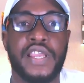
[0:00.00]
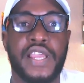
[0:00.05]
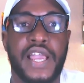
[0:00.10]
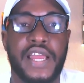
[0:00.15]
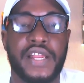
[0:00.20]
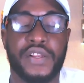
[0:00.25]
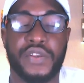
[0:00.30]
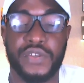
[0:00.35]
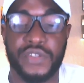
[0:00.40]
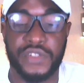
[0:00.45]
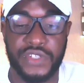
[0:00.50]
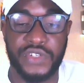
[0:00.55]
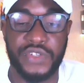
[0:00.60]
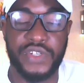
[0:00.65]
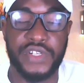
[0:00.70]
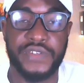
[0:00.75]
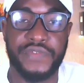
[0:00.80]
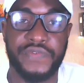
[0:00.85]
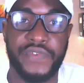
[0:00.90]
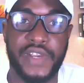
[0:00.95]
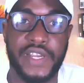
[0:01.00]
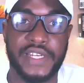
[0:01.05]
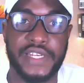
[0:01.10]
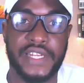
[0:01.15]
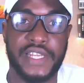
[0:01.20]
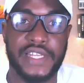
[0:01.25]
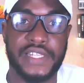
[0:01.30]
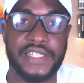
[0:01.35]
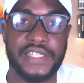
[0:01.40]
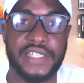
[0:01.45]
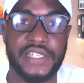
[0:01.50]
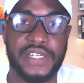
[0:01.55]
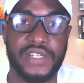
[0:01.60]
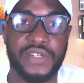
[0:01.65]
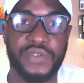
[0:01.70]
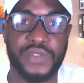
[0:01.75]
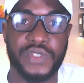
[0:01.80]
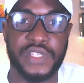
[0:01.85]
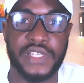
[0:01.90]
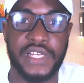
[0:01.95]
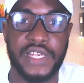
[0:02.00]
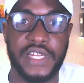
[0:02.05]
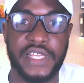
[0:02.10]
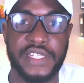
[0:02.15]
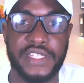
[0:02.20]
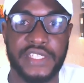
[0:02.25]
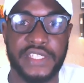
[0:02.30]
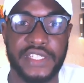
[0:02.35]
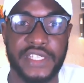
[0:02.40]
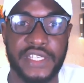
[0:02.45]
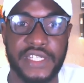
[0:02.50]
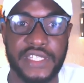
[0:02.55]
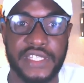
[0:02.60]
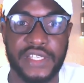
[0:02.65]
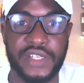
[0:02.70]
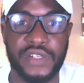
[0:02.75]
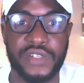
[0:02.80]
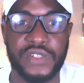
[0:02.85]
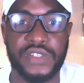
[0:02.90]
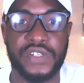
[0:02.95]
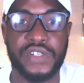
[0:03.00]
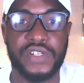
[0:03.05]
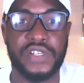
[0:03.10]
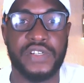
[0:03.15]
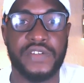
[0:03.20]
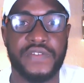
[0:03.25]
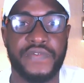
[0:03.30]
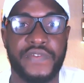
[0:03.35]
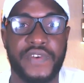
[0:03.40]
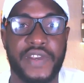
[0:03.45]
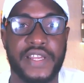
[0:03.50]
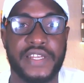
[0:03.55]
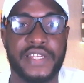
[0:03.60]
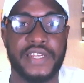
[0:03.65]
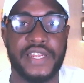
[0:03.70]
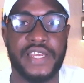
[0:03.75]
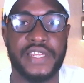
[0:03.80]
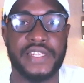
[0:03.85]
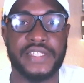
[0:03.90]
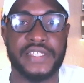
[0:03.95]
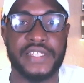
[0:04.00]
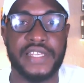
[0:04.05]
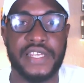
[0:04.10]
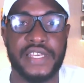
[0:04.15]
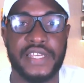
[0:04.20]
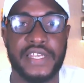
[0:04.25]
And considering the fact that it looks legit, considering the fact that